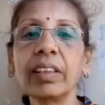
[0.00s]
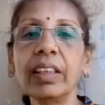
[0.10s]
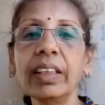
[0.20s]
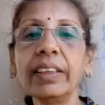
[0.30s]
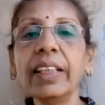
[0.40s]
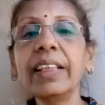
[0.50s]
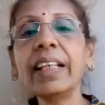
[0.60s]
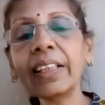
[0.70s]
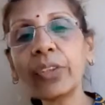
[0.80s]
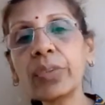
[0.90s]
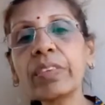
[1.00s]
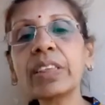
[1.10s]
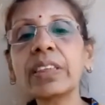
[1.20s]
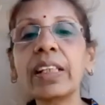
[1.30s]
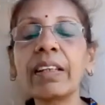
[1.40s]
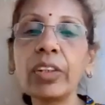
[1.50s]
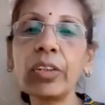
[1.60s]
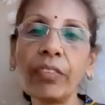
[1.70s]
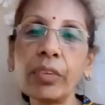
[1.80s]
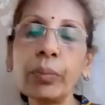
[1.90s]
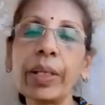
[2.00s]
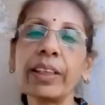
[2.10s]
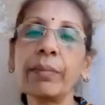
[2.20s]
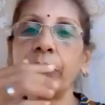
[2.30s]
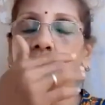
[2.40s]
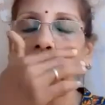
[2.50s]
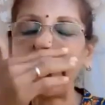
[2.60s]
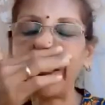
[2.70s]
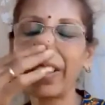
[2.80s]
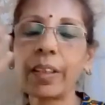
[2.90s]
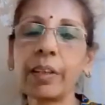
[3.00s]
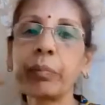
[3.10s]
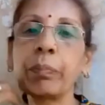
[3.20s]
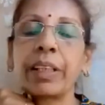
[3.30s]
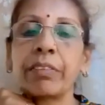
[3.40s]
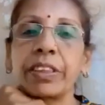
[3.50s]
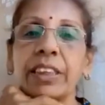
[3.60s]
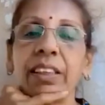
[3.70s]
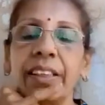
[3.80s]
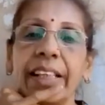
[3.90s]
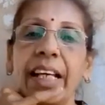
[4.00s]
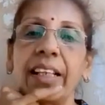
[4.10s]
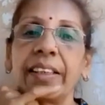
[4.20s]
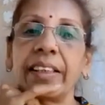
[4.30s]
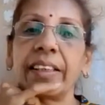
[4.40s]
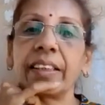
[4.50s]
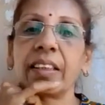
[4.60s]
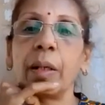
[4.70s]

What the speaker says: And then at the university level, you have to bring them to the higher metaphysical reality.